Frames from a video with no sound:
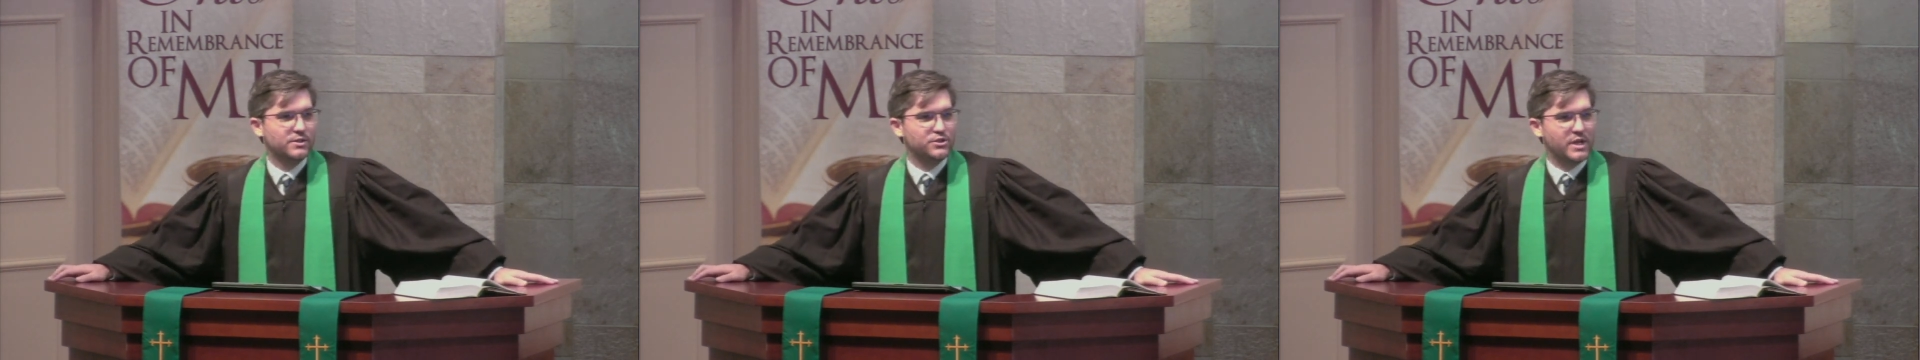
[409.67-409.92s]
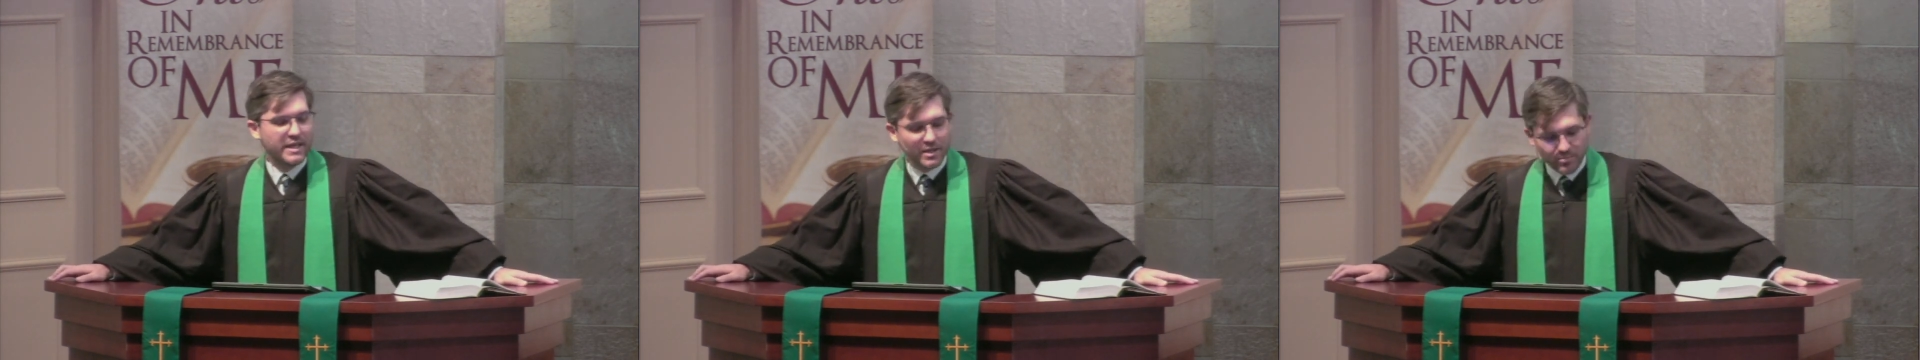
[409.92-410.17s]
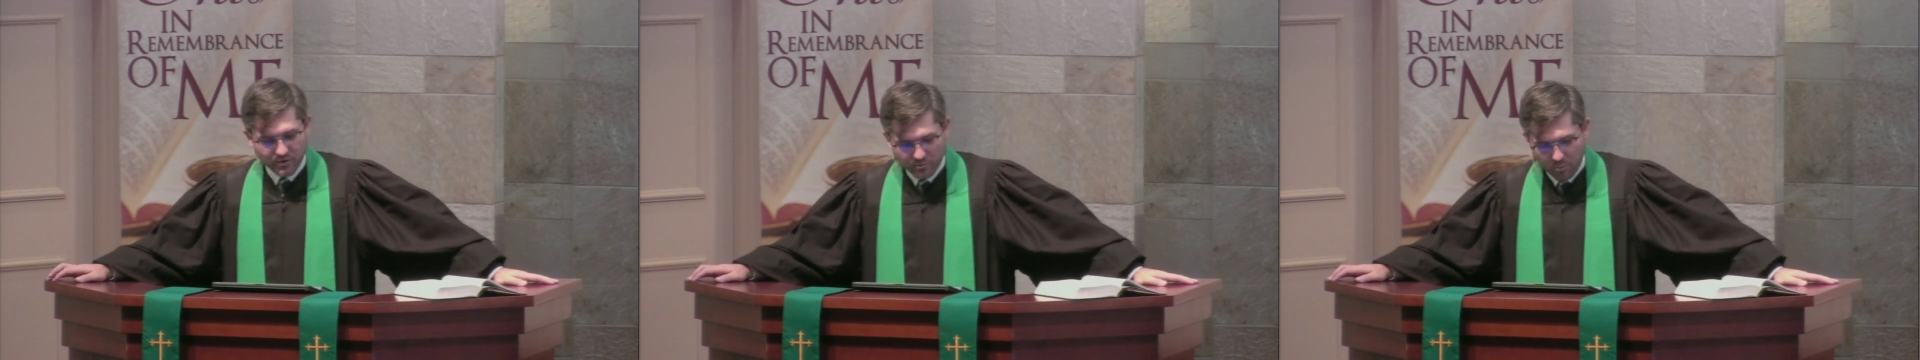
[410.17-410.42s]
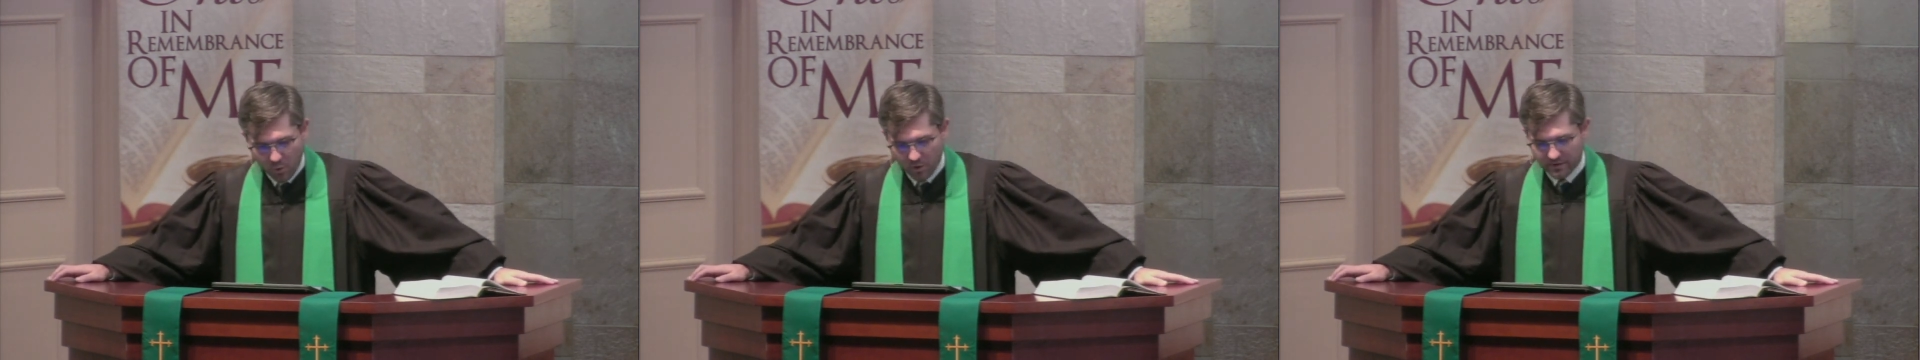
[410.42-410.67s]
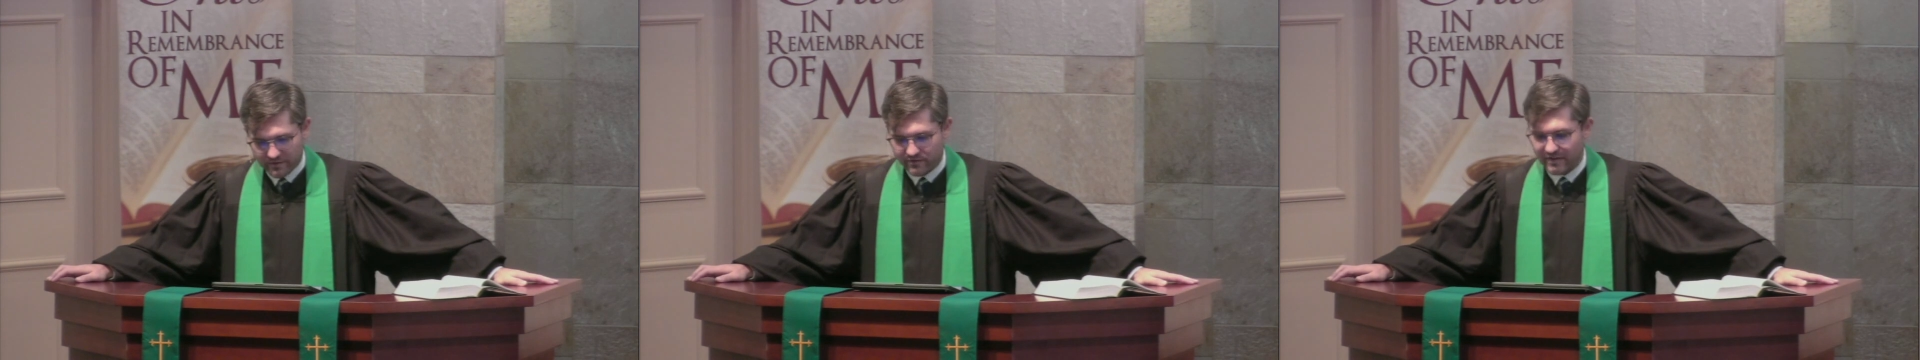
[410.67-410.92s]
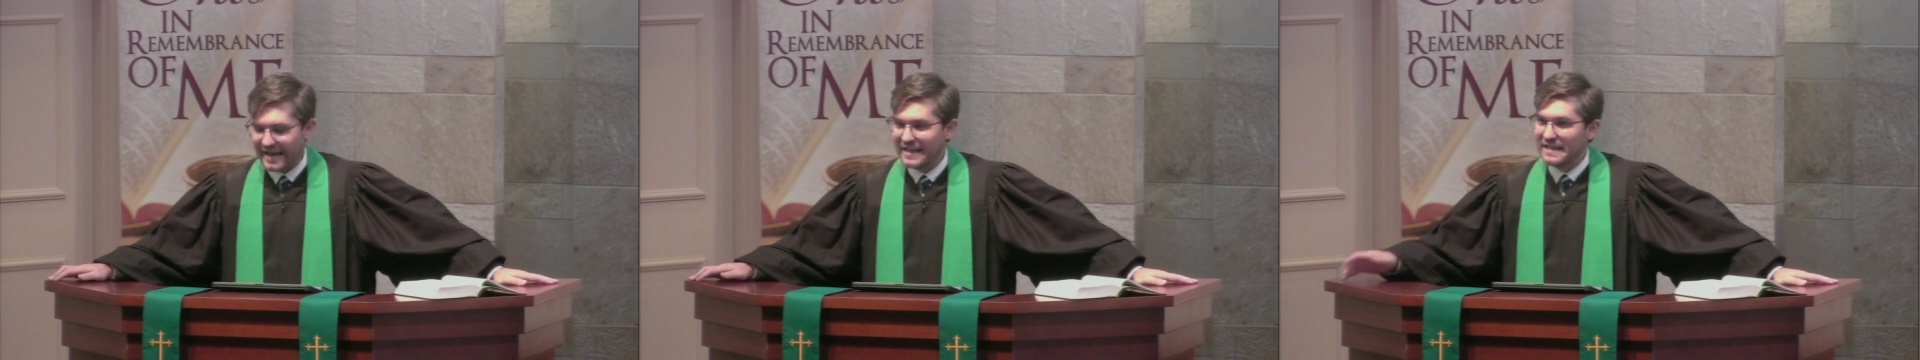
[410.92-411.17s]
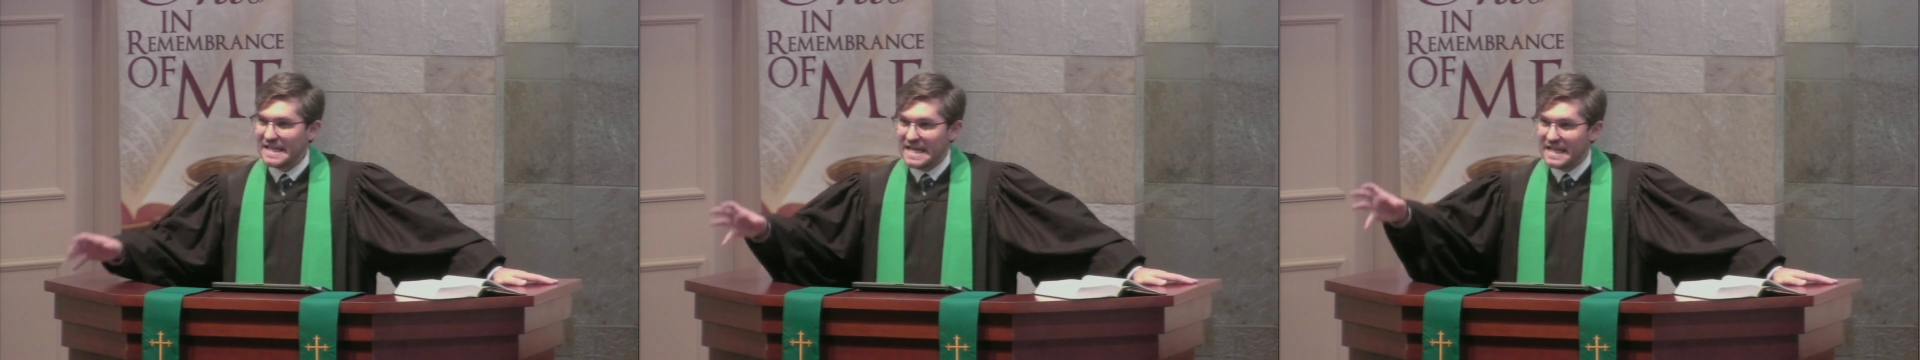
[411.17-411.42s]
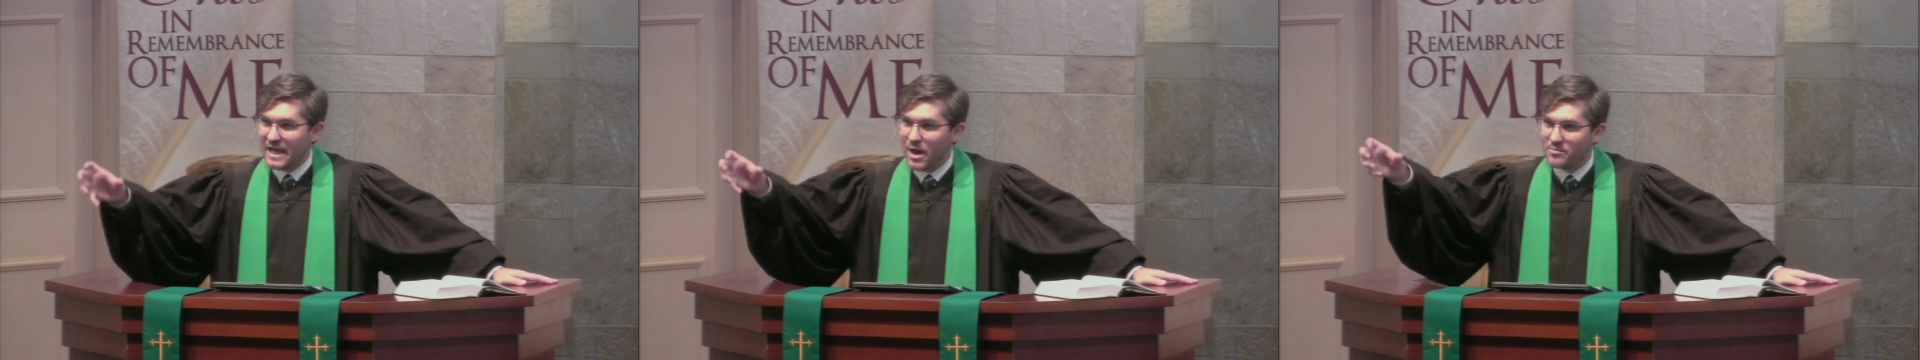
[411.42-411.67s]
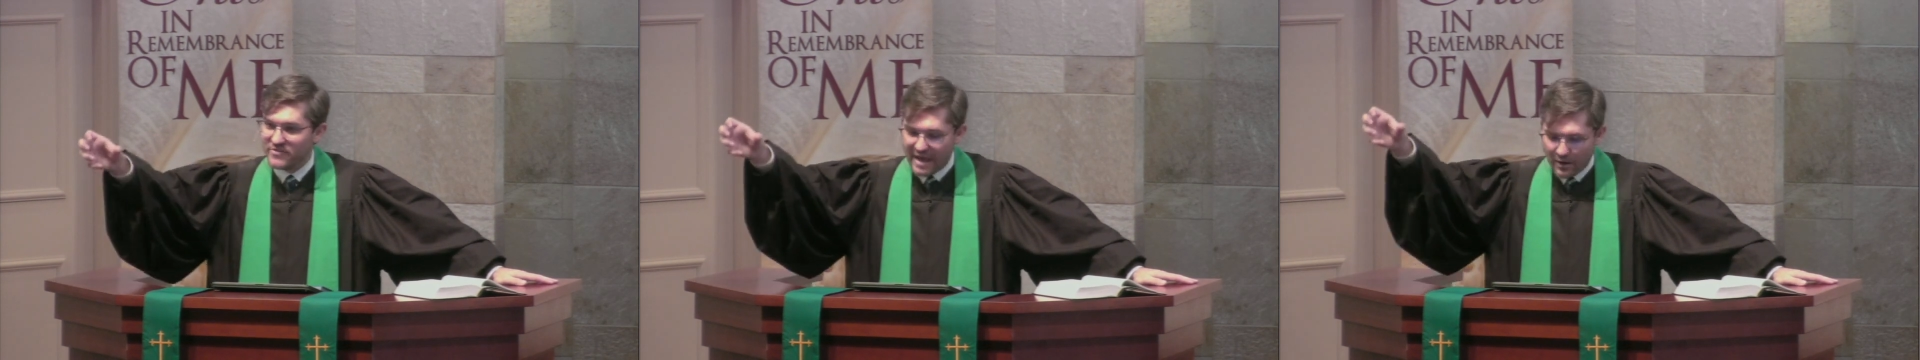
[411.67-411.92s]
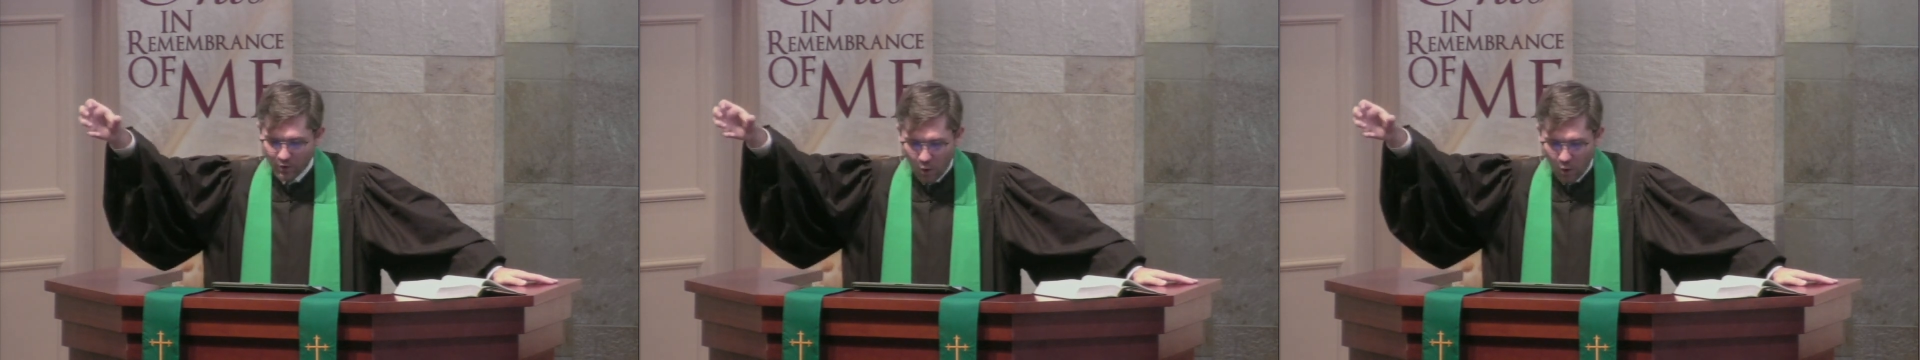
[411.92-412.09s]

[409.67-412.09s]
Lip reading: Jacob is born second, and he comes out